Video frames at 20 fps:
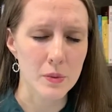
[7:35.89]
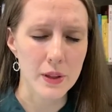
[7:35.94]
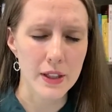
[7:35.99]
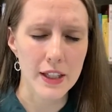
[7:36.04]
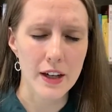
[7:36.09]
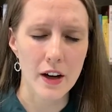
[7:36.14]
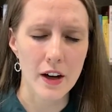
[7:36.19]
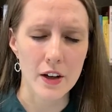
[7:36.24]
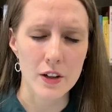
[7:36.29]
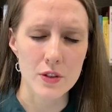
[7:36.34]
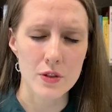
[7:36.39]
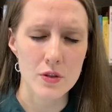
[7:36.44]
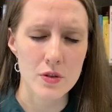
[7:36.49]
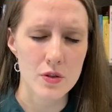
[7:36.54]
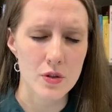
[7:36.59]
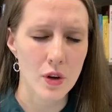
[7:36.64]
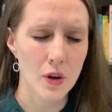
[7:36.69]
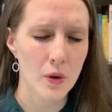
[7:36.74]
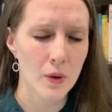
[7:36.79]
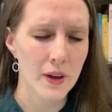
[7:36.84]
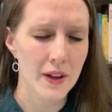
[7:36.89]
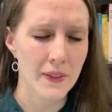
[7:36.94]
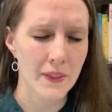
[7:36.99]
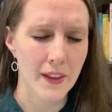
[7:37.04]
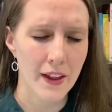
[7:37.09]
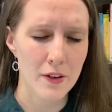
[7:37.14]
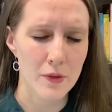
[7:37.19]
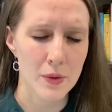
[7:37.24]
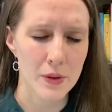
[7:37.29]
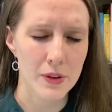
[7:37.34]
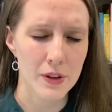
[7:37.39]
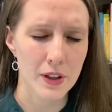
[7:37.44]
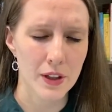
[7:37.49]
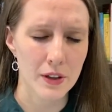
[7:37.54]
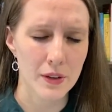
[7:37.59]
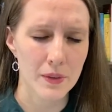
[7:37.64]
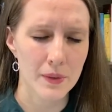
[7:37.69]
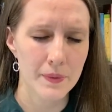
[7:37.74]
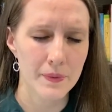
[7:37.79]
we are so in love with you.